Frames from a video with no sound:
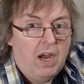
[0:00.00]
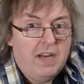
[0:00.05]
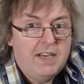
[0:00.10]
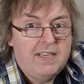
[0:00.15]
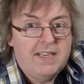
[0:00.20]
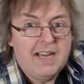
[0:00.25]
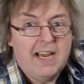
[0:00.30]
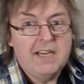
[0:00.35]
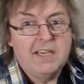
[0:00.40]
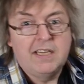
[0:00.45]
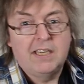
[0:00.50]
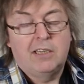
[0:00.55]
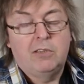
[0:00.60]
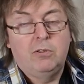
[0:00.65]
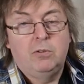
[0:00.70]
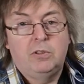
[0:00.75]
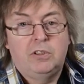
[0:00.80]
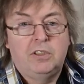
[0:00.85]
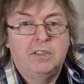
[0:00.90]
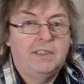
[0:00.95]

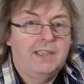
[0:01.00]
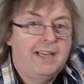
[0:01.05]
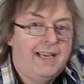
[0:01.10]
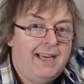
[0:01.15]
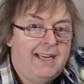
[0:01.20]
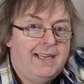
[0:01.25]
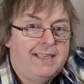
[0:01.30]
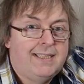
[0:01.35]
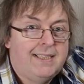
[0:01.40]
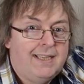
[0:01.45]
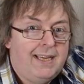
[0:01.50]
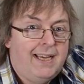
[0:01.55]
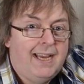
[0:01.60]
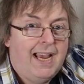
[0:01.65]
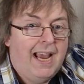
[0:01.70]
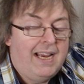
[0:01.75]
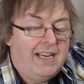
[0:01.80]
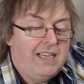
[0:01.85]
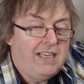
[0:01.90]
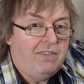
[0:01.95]
identical to the
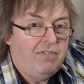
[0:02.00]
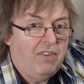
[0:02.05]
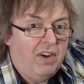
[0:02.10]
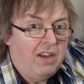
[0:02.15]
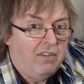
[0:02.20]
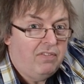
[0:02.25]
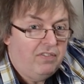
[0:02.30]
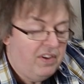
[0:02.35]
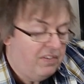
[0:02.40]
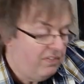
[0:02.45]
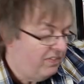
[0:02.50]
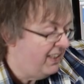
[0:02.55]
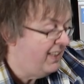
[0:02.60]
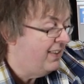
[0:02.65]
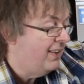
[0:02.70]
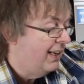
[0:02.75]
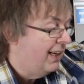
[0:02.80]
ET-8550,